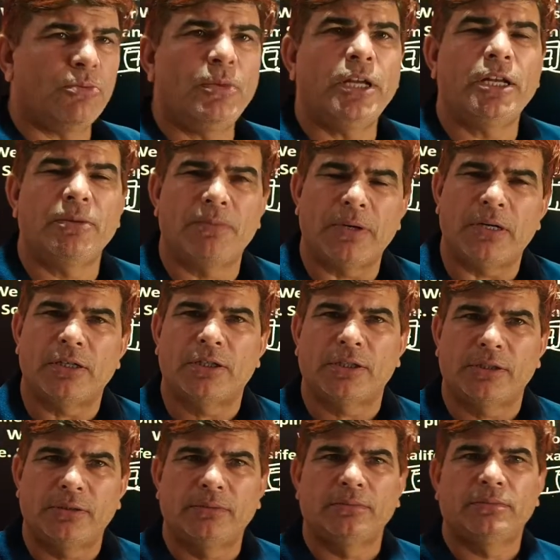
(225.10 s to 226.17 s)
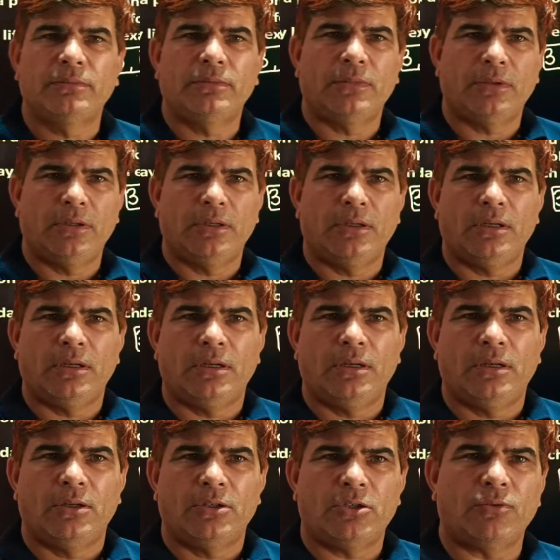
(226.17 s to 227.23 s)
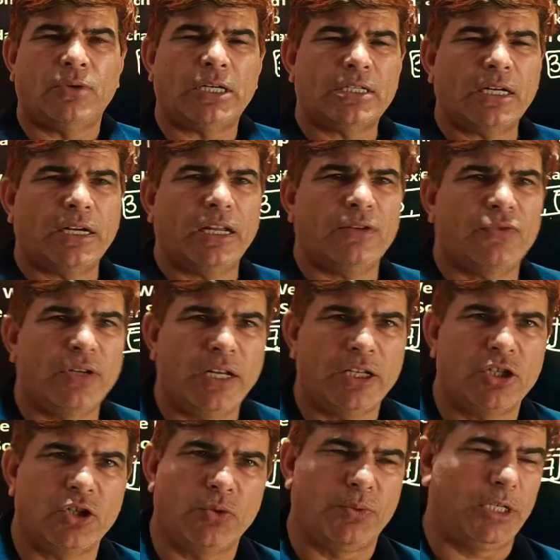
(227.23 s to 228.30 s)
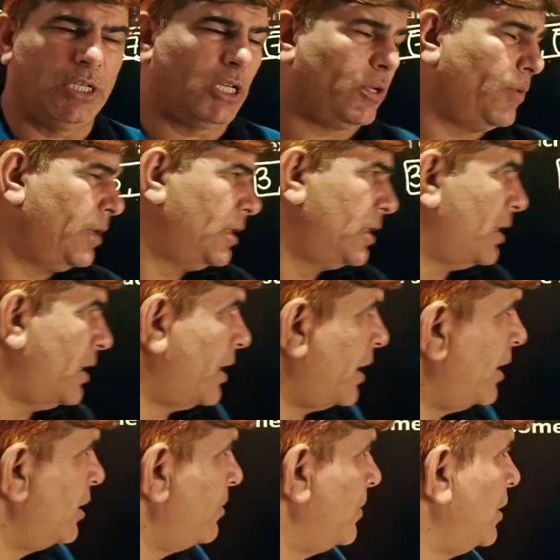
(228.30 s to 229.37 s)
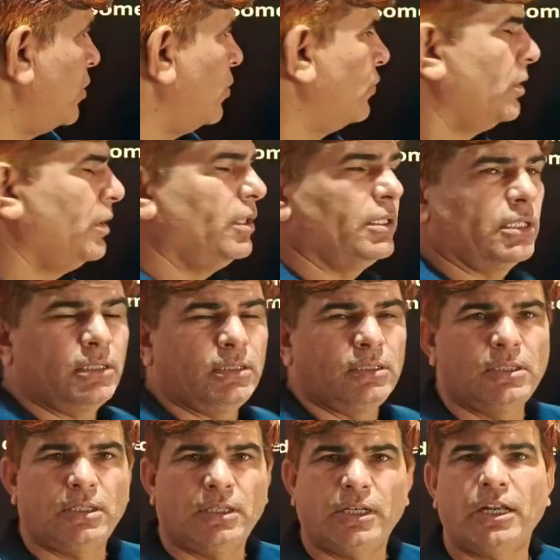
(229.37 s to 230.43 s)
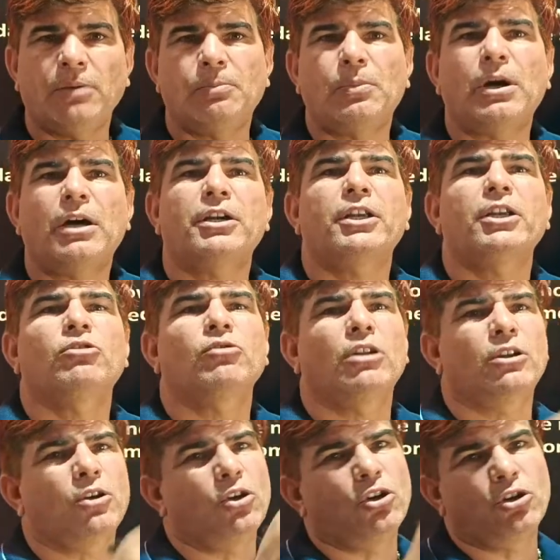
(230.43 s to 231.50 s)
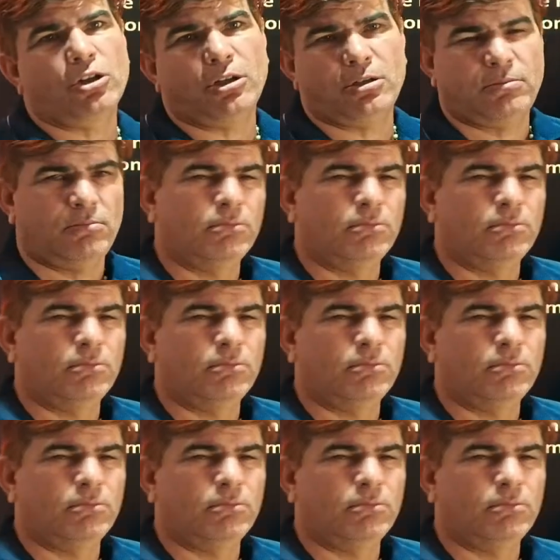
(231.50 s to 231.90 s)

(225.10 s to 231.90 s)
many parts. So what's the definition of sequence? Arrangement of things in a particular order.